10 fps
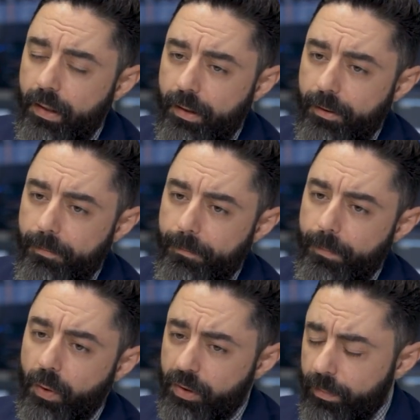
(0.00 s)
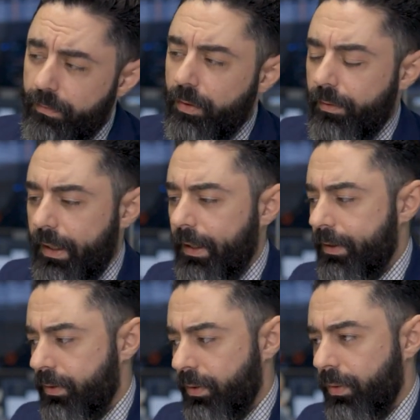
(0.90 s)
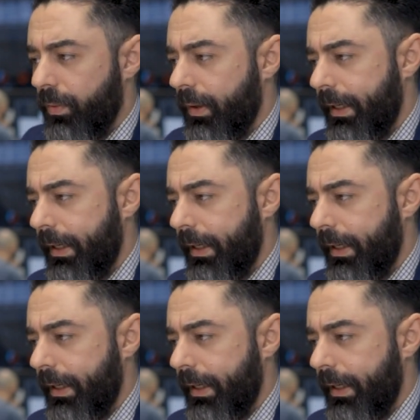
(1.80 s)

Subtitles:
On top of all of that, as you know,